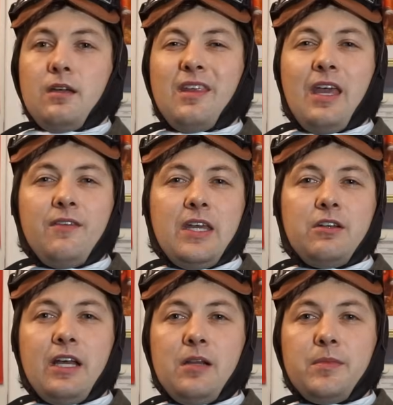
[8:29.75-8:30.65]
The aviator
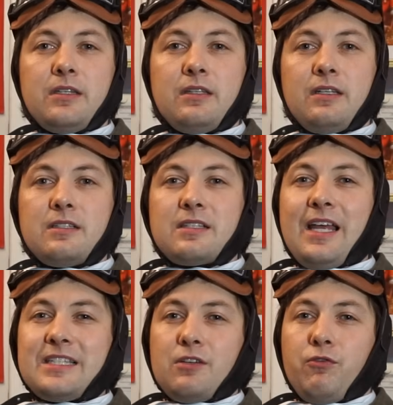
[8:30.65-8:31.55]
helmet, in its
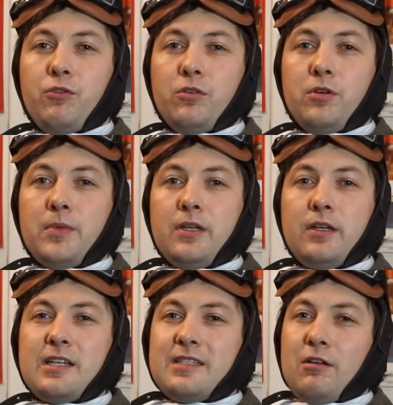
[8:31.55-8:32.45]
classic form,
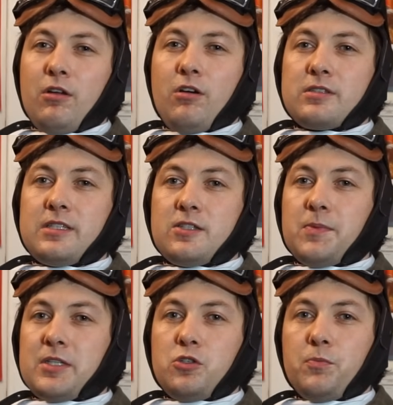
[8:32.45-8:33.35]
has now long since
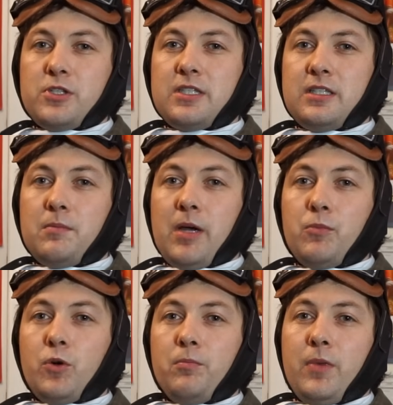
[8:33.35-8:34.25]
been superseded by
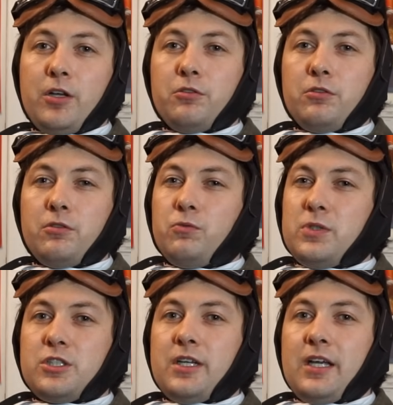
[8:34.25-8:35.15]
more modern,
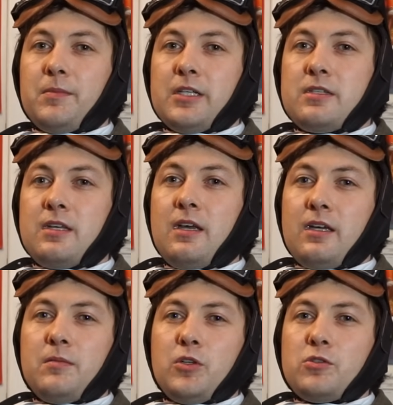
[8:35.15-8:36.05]
rigid helmets
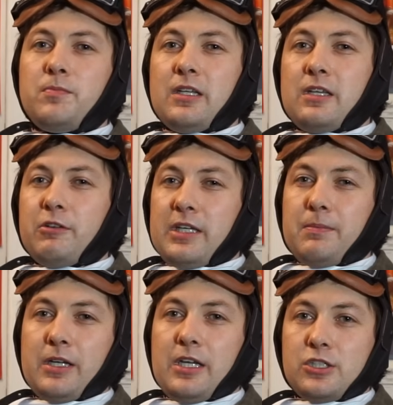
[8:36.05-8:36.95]
in most military
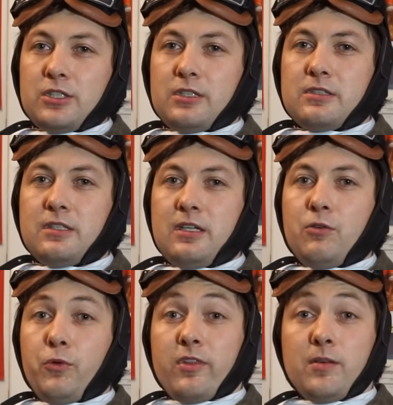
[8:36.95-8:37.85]
applications,
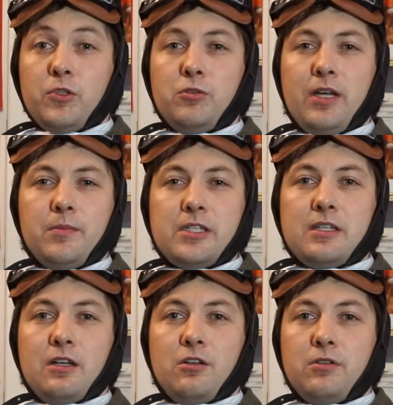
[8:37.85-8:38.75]
with some new helmets
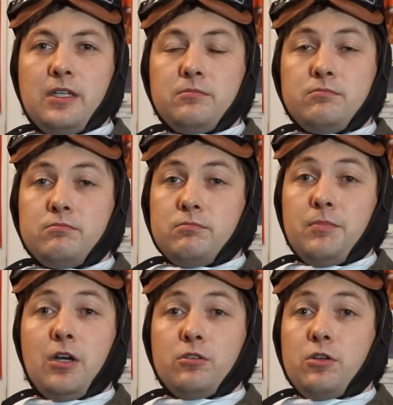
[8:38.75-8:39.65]
including,
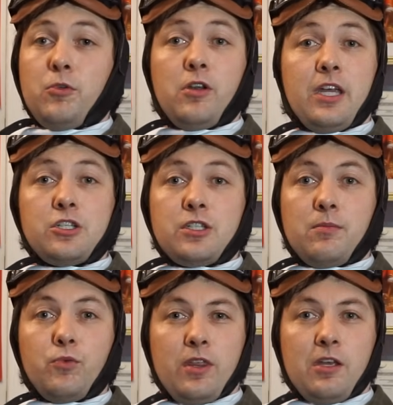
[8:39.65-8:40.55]
beyond communication
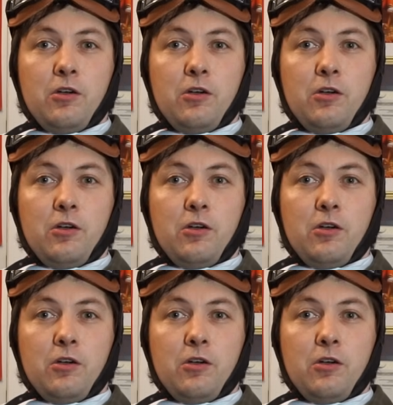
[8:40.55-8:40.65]
and breathing